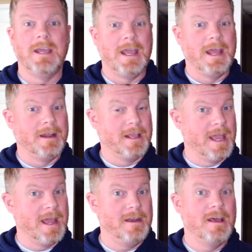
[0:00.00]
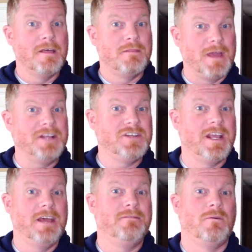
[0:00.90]
And again, thanks
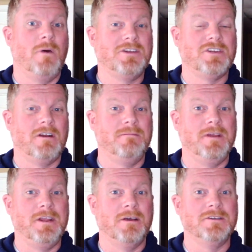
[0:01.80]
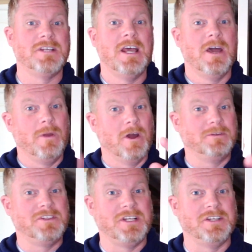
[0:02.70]
again for watching our videos, and we hope
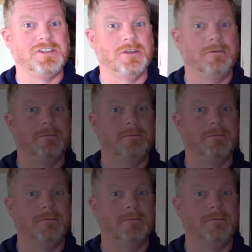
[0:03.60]
to see you soon.